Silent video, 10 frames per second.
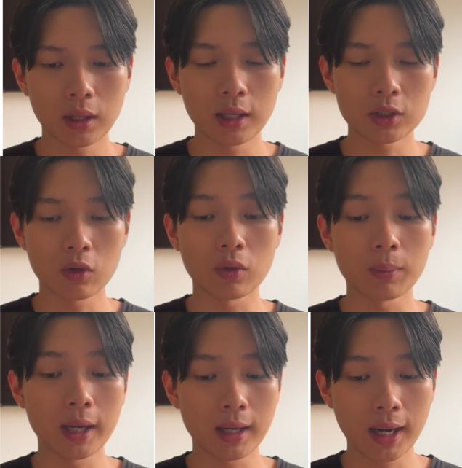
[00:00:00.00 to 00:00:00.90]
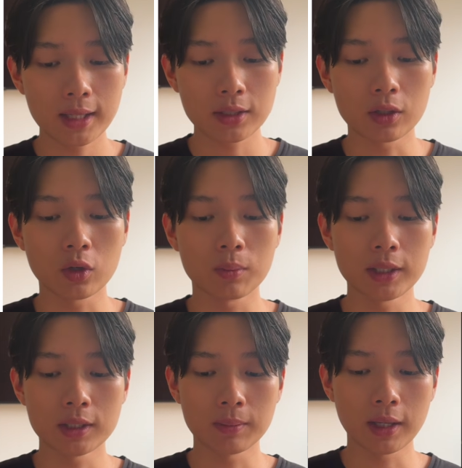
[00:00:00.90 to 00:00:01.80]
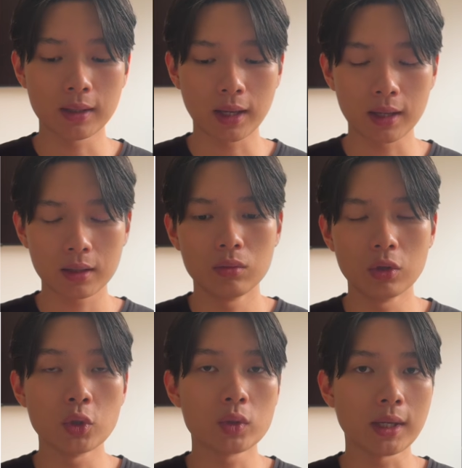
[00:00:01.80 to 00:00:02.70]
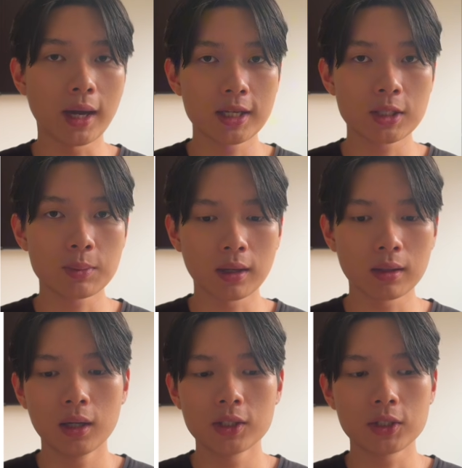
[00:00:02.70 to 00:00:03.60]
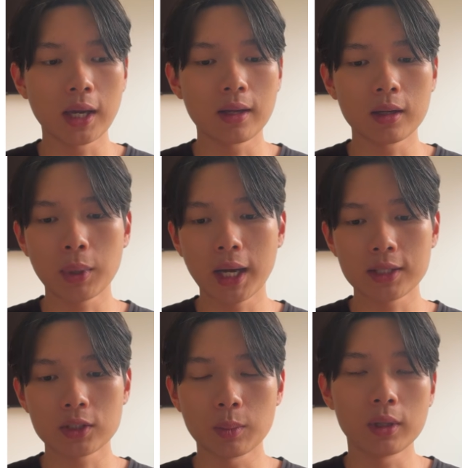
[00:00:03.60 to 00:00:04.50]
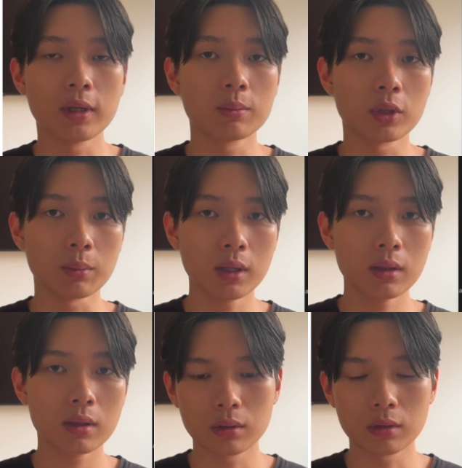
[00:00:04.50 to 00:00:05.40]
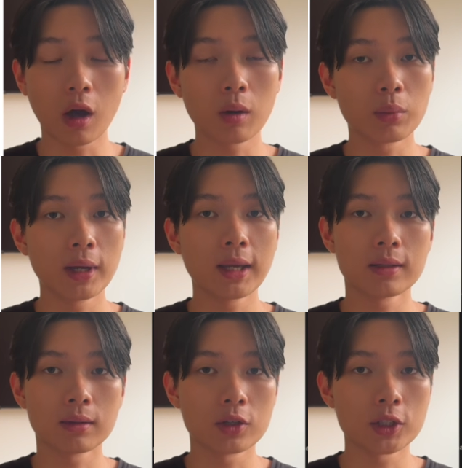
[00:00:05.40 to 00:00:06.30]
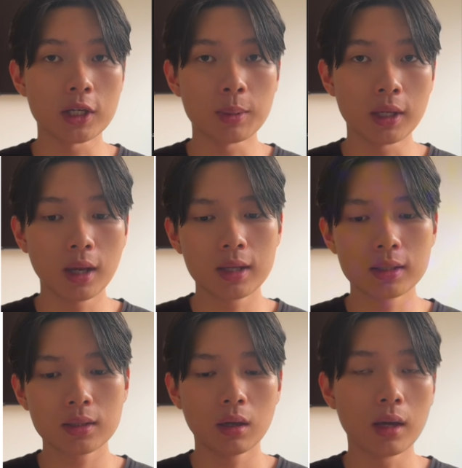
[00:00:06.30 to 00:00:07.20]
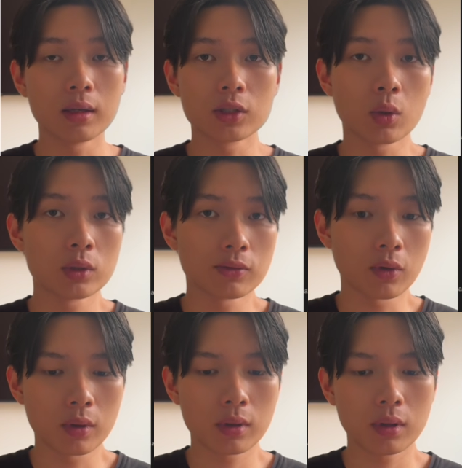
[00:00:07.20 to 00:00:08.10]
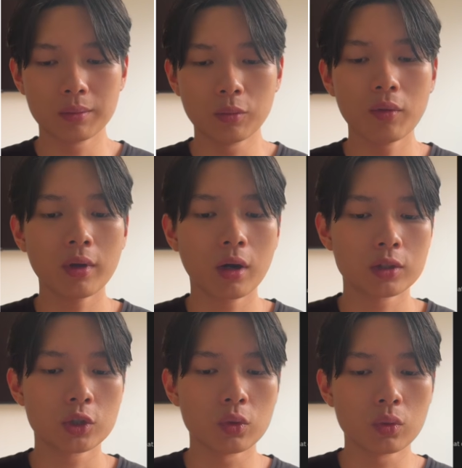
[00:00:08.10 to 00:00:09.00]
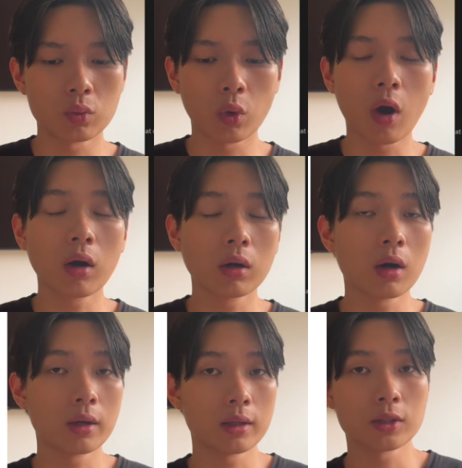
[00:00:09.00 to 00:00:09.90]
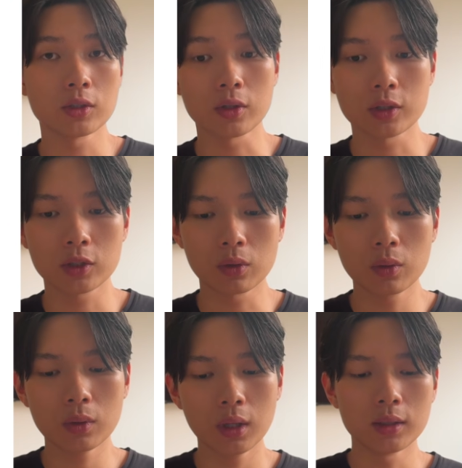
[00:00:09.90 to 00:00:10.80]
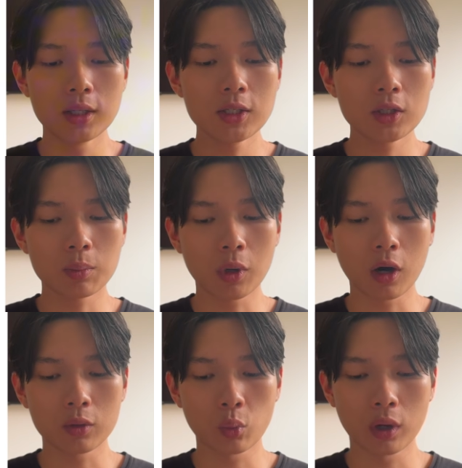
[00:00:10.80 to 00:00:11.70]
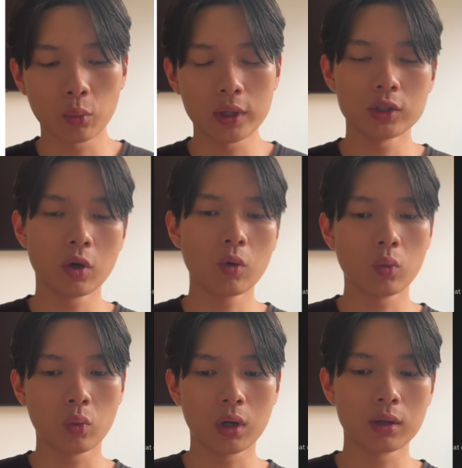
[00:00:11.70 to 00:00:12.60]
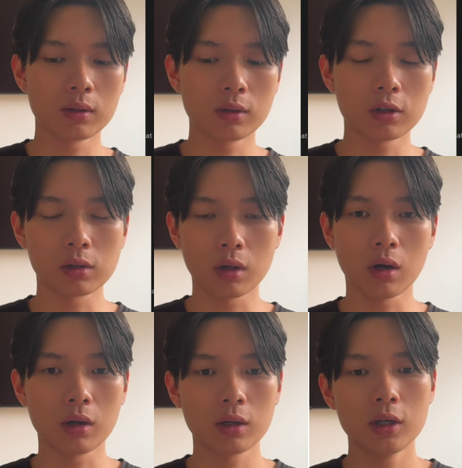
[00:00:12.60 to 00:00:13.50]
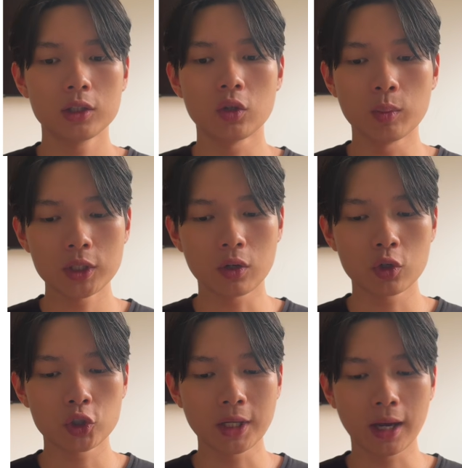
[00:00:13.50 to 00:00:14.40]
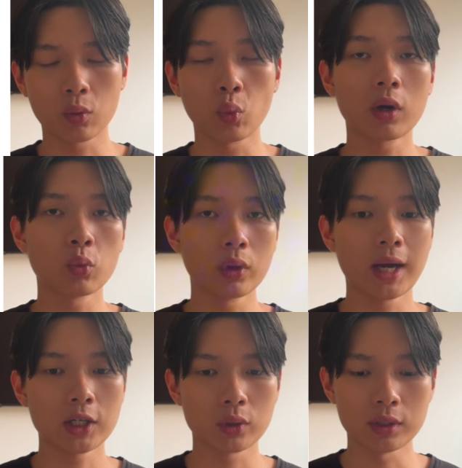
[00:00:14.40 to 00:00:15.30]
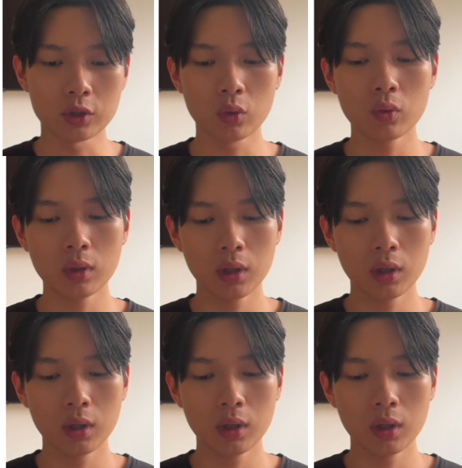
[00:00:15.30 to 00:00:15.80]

And so for paid ads, it could be something like reducing ad spend, scaling past $1 million per month, not breaking their CPAs, and so on and so forth. Moving on to wrong audiences to exclude. This is the part where we don't want Claude to misunderstand what we actually do